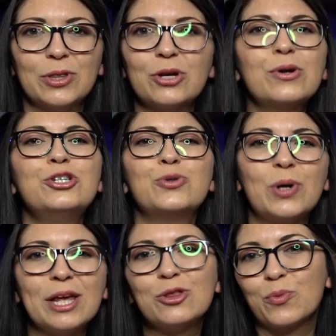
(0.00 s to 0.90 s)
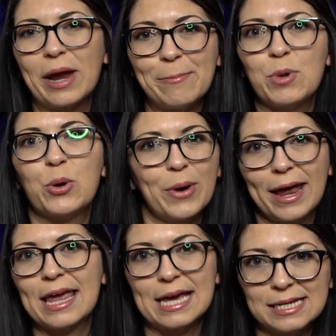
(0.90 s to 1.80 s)
they're enjoying the rainbow,
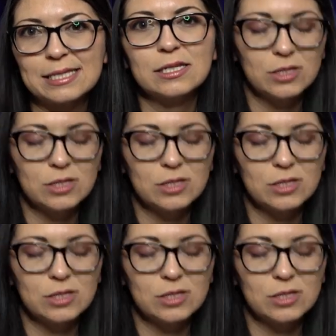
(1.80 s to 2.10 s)
I guess.